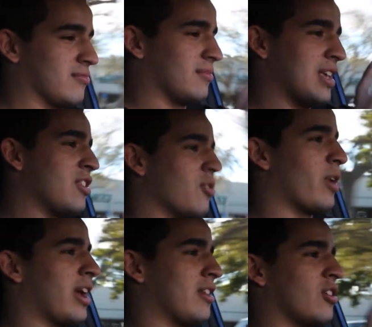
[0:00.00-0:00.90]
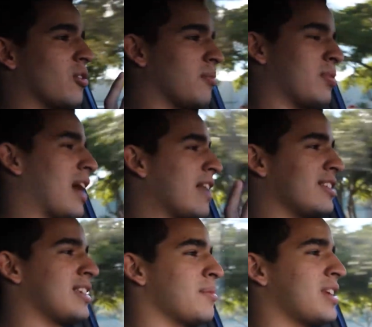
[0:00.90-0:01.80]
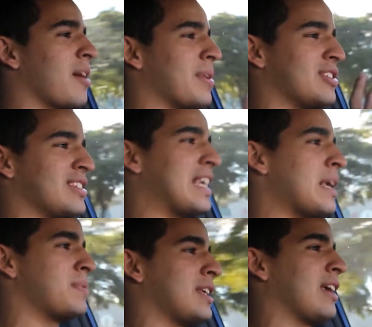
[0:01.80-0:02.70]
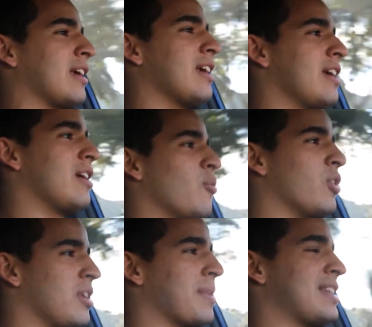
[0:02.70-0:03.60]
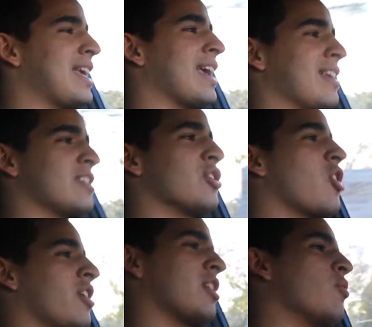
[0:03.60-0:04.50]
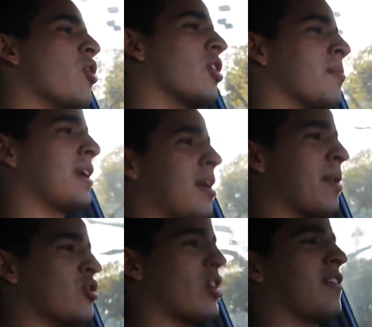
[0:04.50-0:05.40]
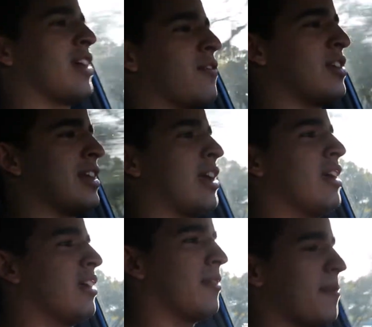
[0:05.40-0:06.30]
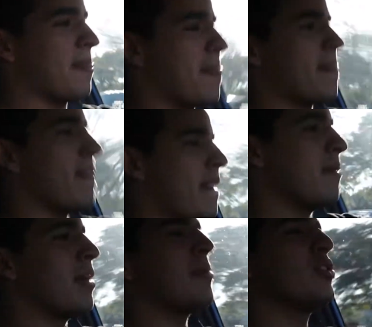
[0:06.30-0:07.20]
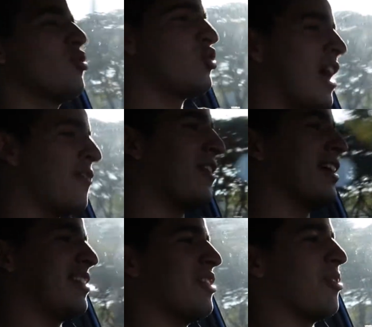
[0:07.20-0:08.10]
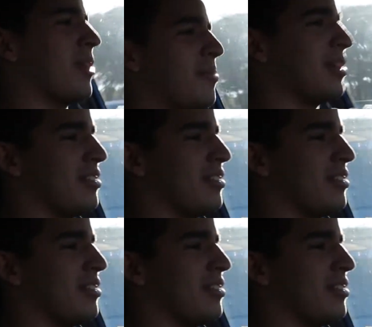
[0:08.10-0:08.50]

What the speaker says: either way, you know, but at the same time it just keeps it really maintained. It's a car that you won't complain about driving every day. Maybe through traffic, you know, maybe